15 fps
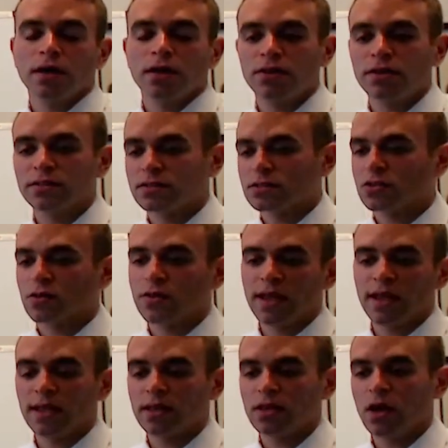This is so they
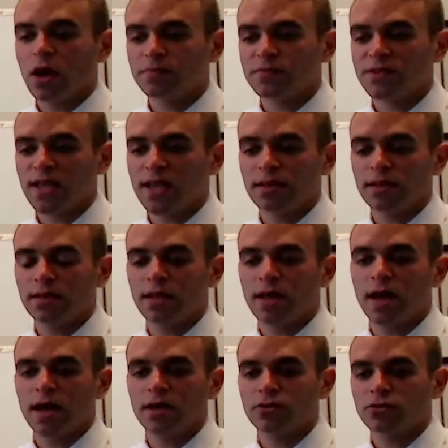can get an update
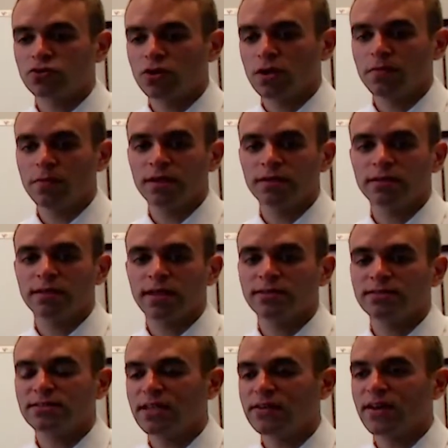on your treatment
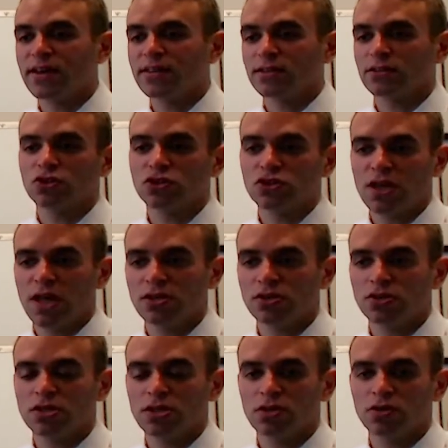and see if anything's
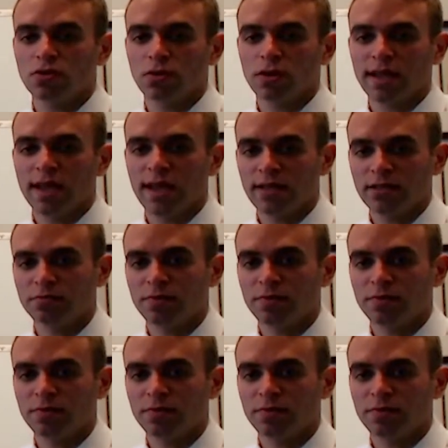changed in your case.